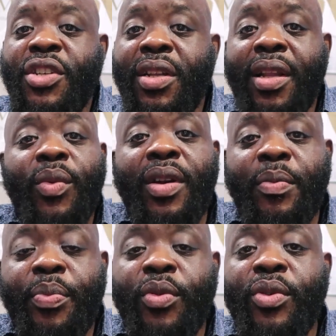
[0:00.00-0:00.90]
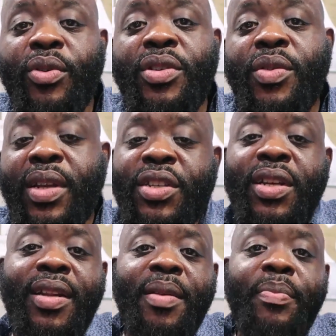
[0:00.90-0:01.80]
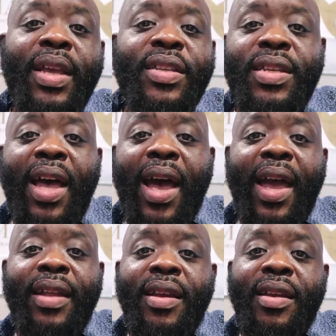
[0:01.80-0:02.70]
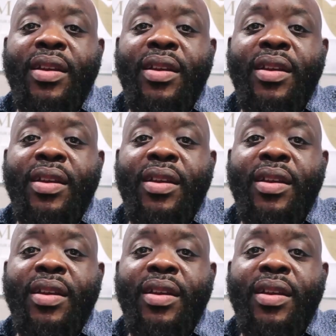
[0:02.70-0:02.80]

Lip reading: chill at one of the pools, you can chill at the beach side,